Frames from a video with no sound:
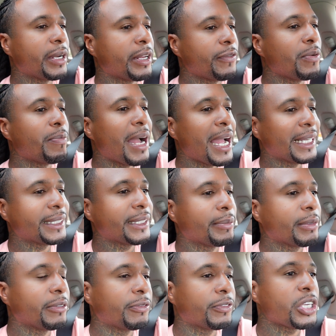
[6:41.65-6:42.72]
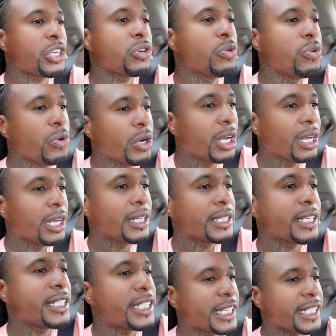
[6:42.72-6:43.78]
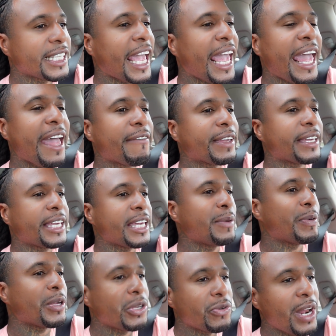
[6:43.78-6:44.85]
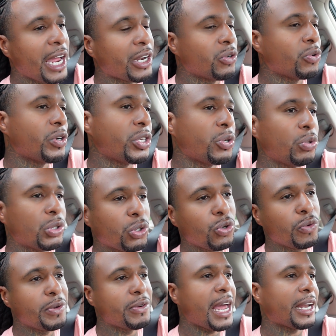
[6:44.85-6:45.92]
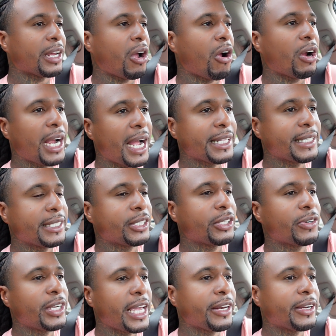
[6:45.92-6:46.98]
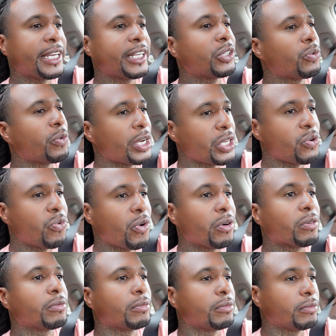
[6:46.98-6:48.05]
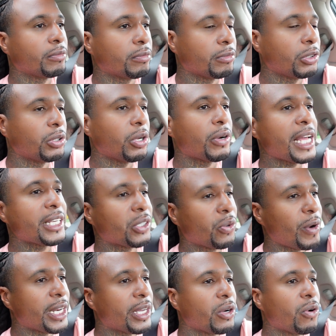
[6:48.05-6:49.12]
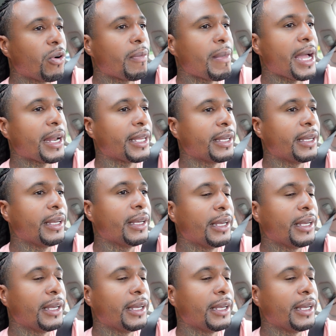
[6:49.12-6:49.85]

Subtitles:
But if you buying something for you to just have and keep it, you're not doing YouTube, you're not a car content creator, get the one you want. You know, that's the way to go about it.